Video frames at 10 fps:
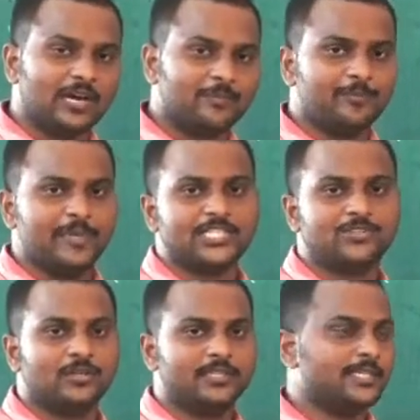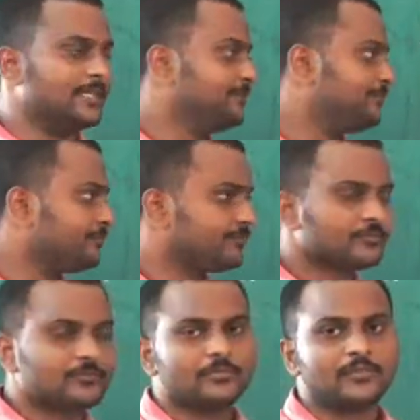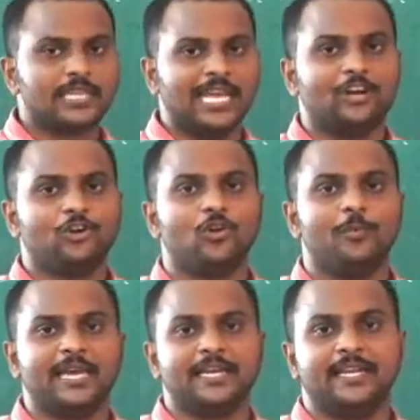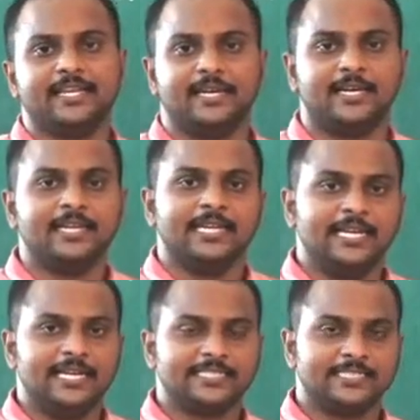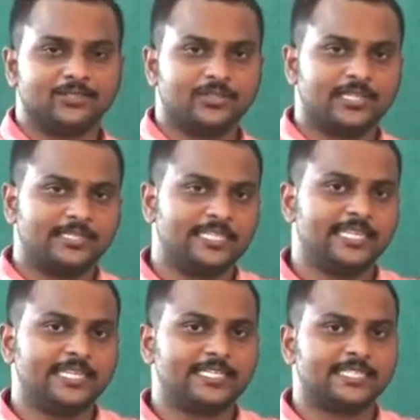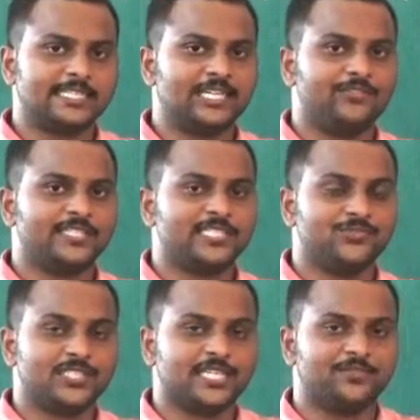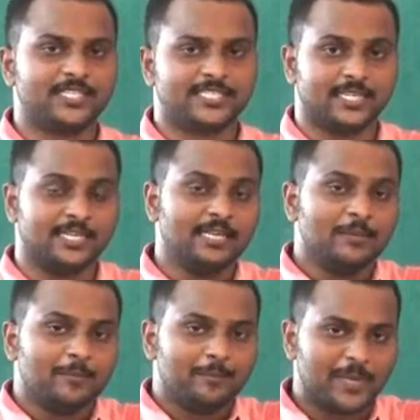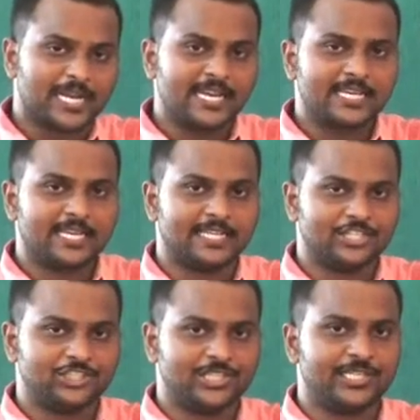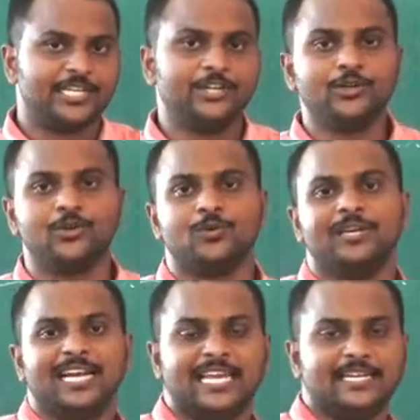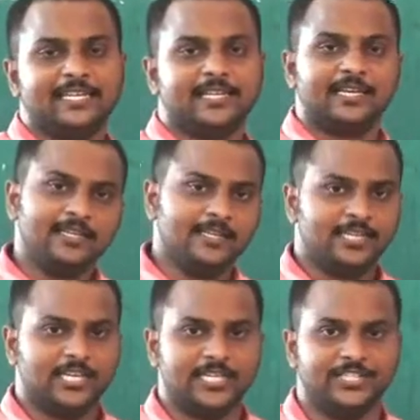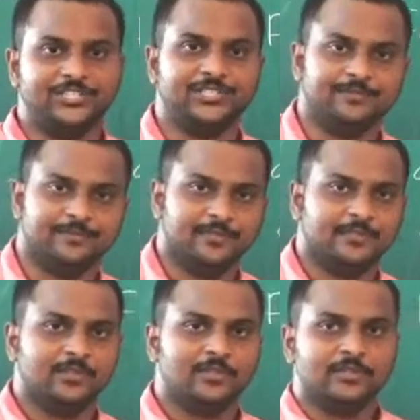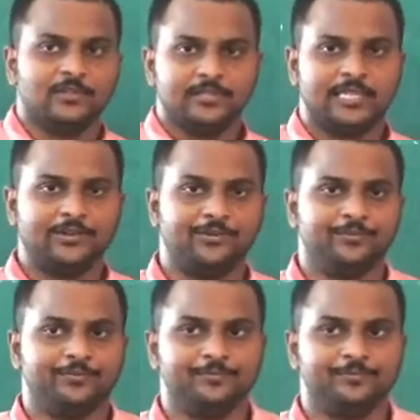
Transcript: are based on the electromagnetic induction. So the generators are the devices which converts mechanical energy into electrical energy. Thank you.